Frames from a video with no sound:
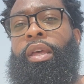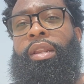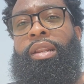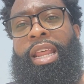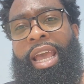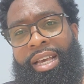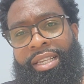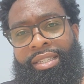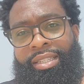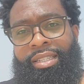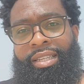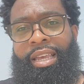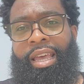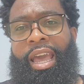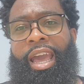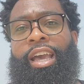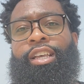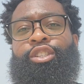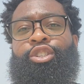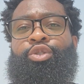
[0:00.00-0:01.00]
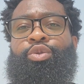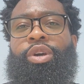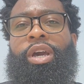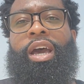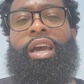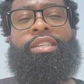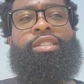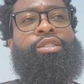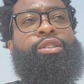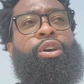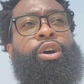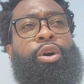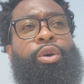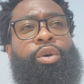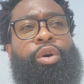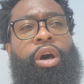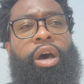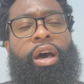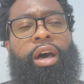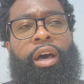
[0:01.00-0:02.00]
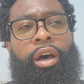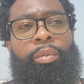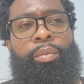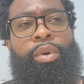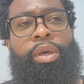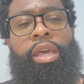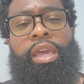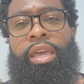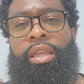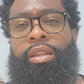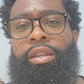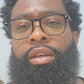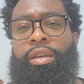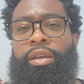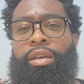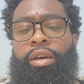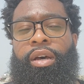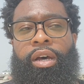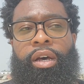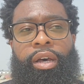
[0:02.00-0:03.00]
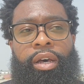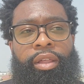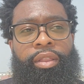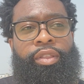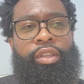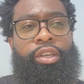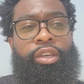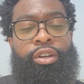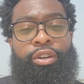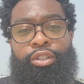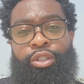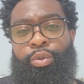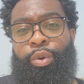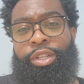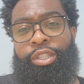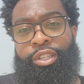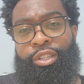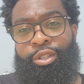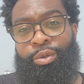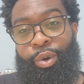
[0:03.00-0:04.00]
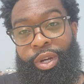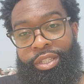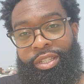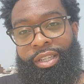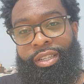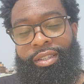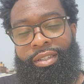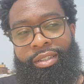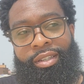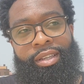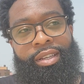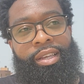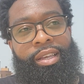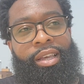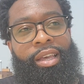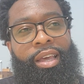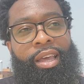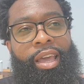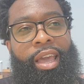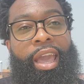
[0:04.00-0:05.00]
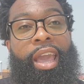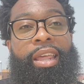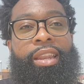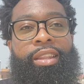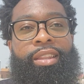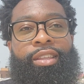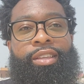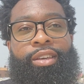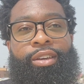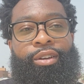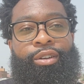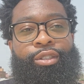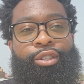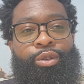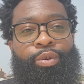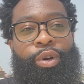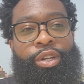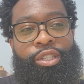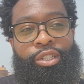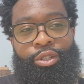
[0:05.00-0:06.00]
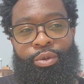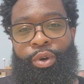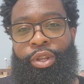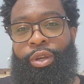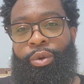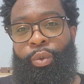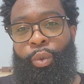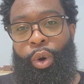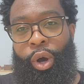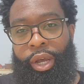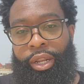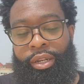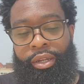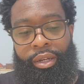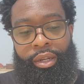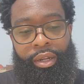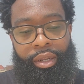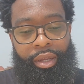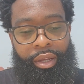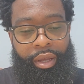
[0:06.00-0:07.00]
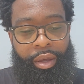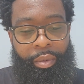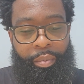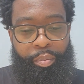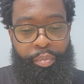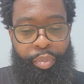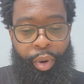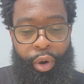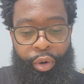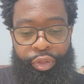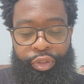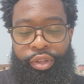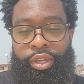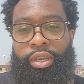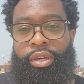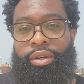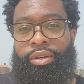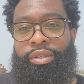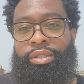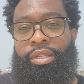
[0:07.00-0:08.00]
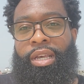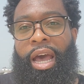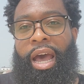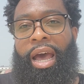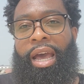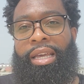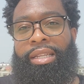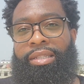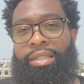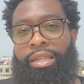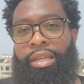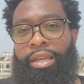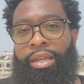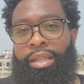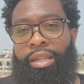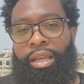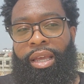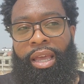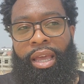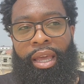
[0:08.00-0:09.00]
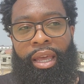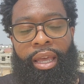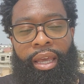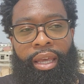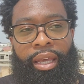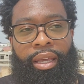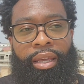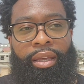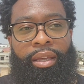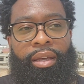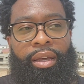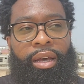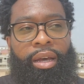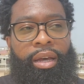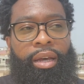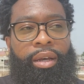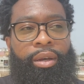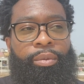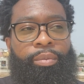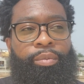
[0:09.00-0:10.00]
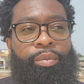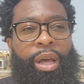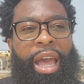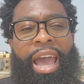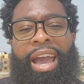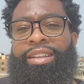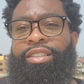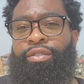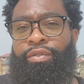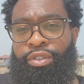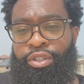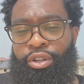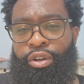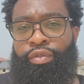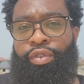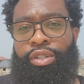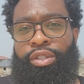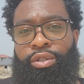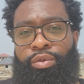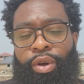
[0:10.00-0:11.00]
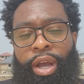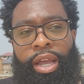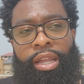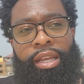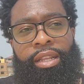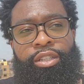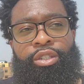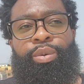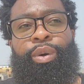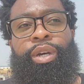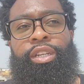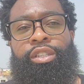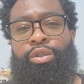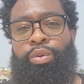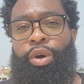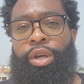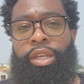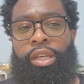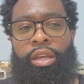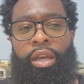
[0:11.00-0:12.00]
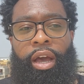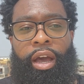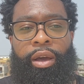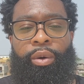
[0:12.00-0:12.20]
Next, as you guys know, in the year 2020 and in the year 2021, both years I did a active service, right? In 2020, I